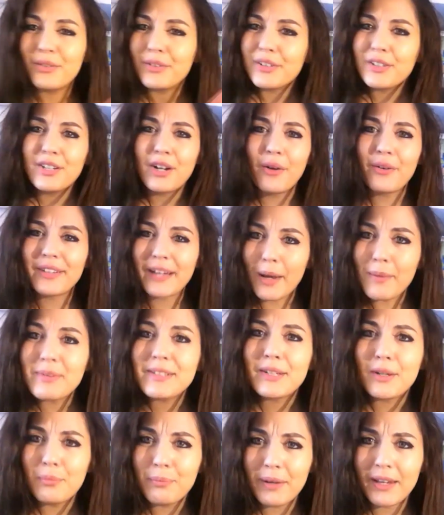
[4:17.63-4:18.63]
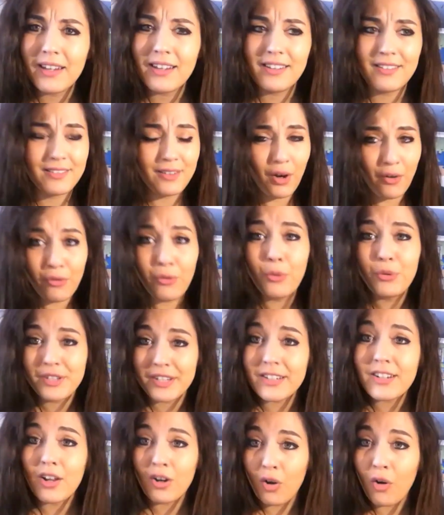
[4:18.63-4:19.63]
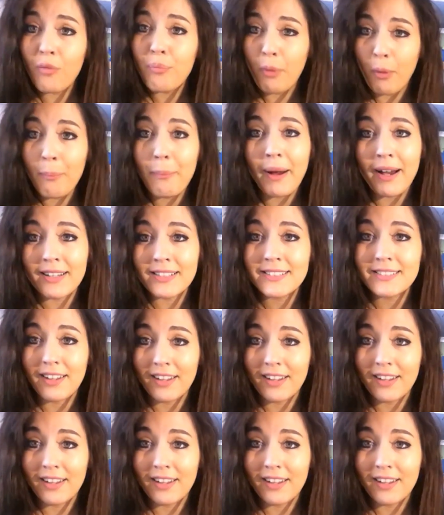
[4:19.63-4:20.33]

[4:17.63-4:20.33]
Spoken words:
You know, games can be afforded a lot of bombast,